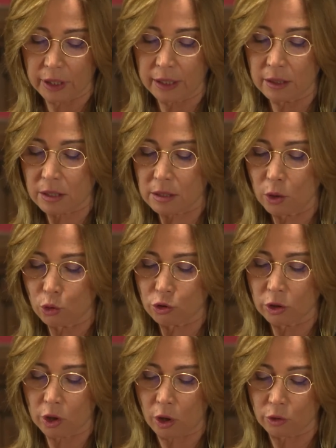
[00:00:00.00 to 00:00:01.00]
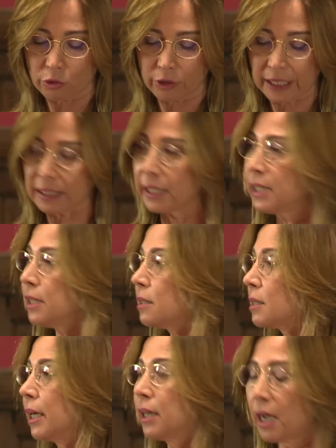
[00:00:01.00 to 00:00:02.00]
in The Social Contract
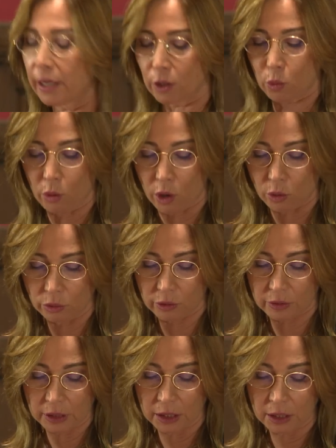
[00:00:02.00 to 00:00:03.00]
is, and I quote,